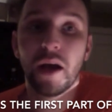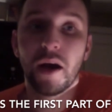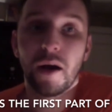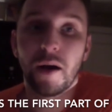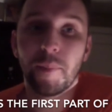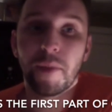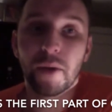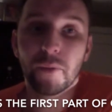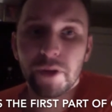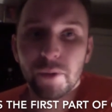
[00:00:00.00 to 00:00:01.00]
I
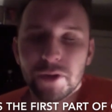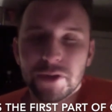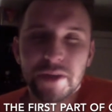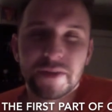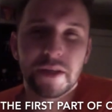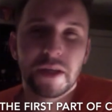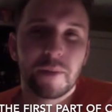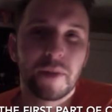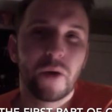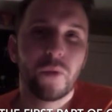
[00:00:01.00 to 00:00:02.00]
really want you guys thinking
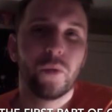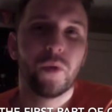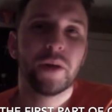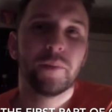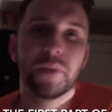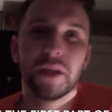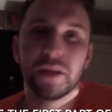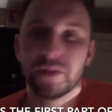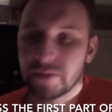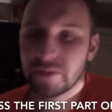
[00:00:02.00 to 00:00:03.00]
about what it
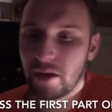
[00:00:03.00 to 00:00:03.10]
means